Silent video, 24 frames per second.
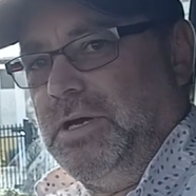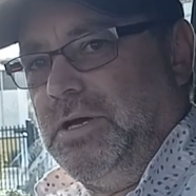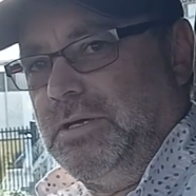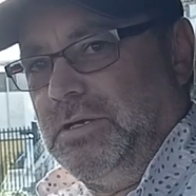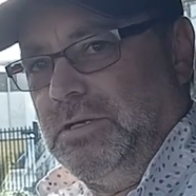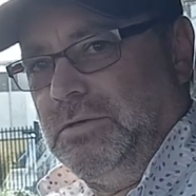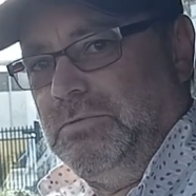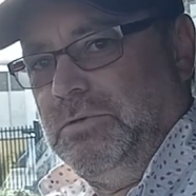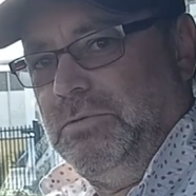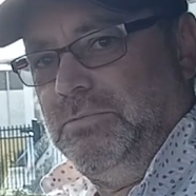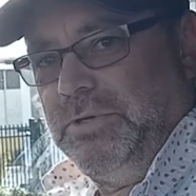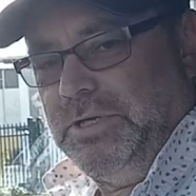
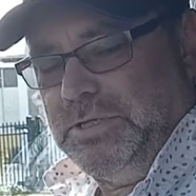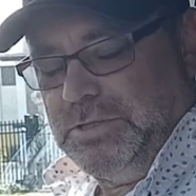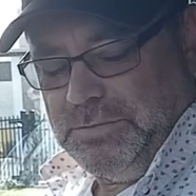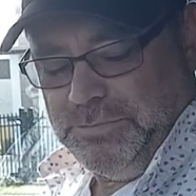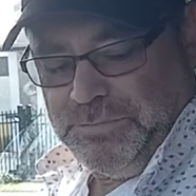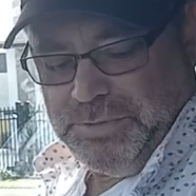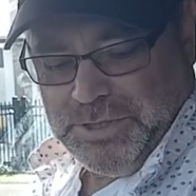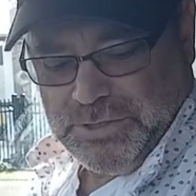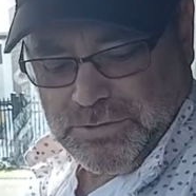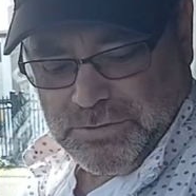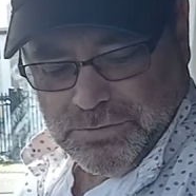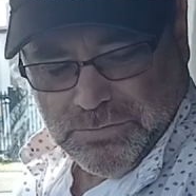Partner when we had the
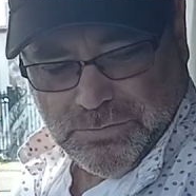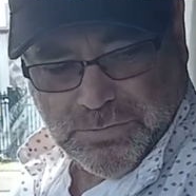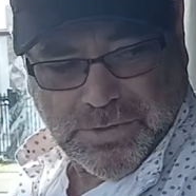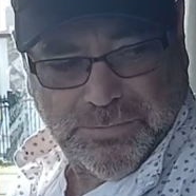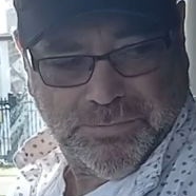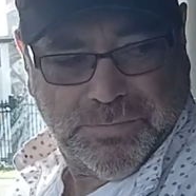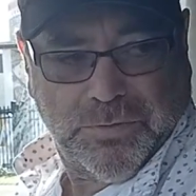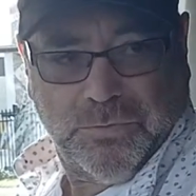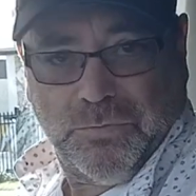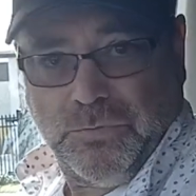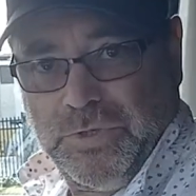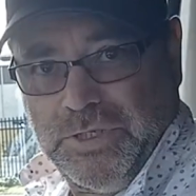petrol
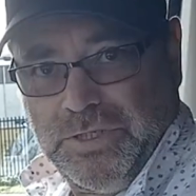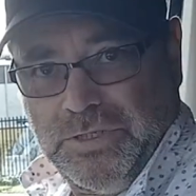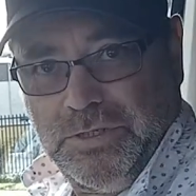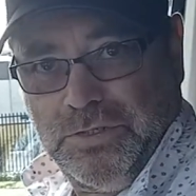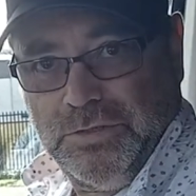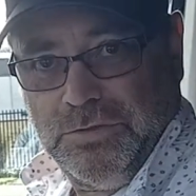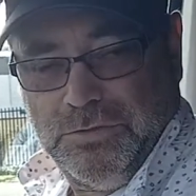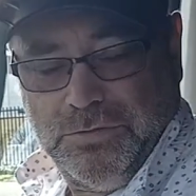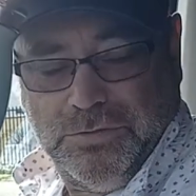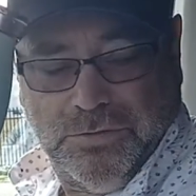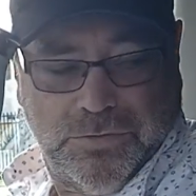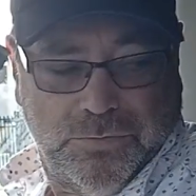one, but we
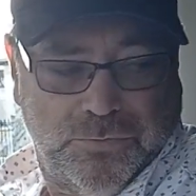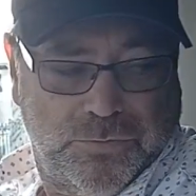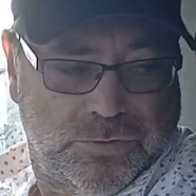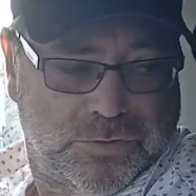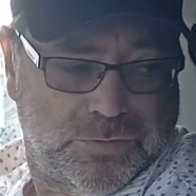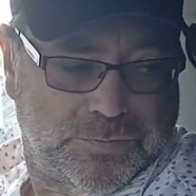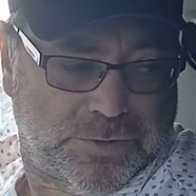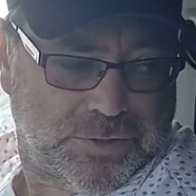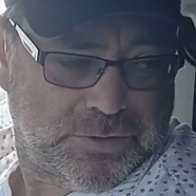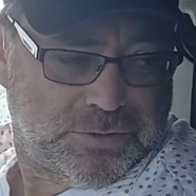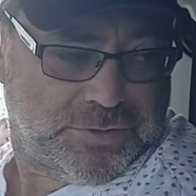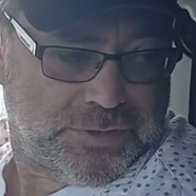didn't do the
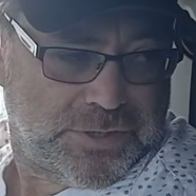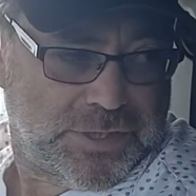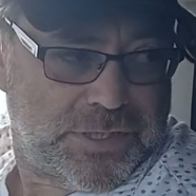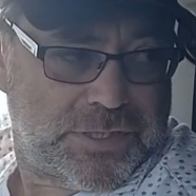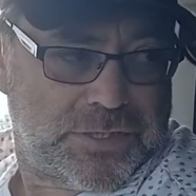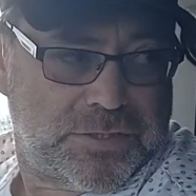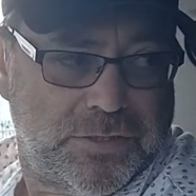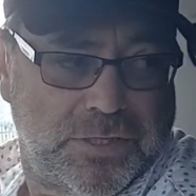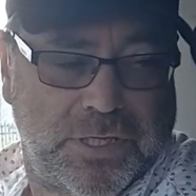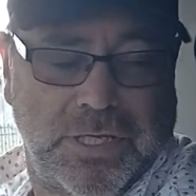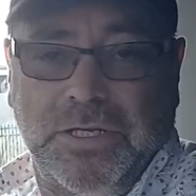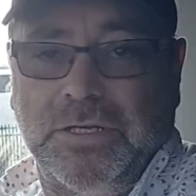water bottle
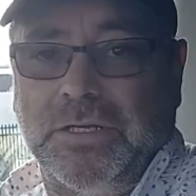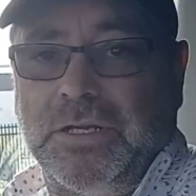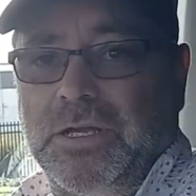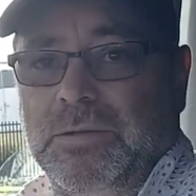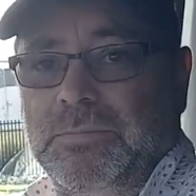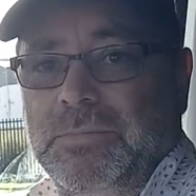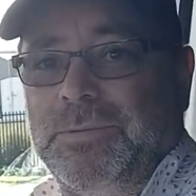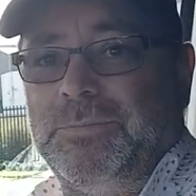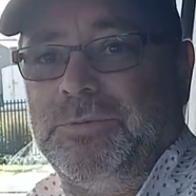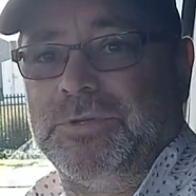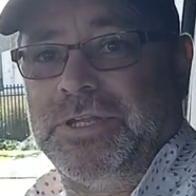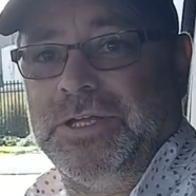test. I hadn't
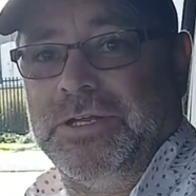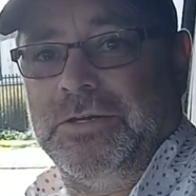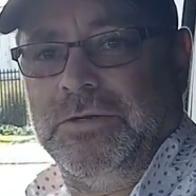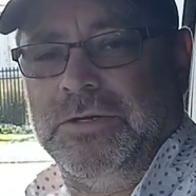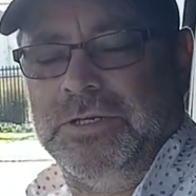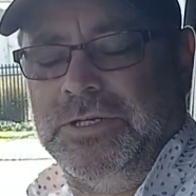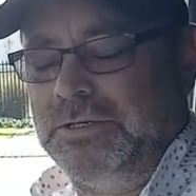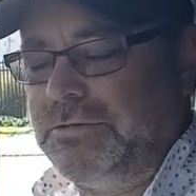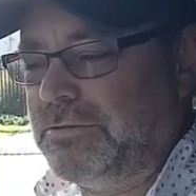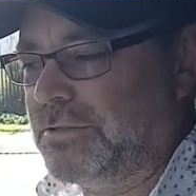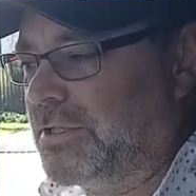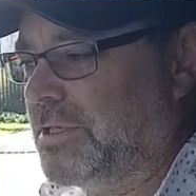come up with that
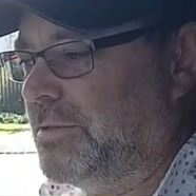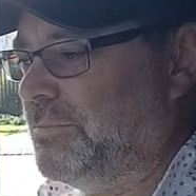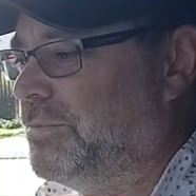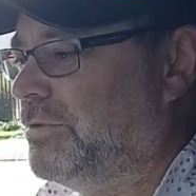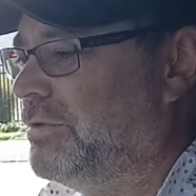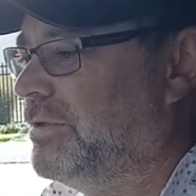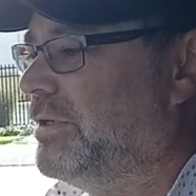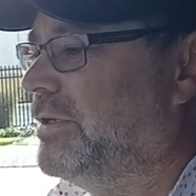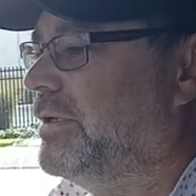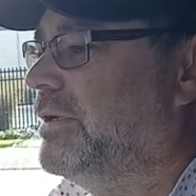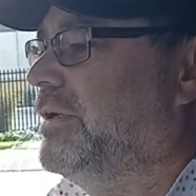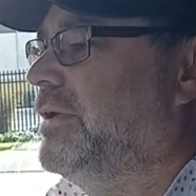idea at that
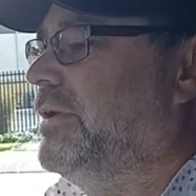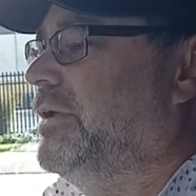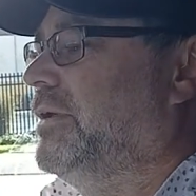point.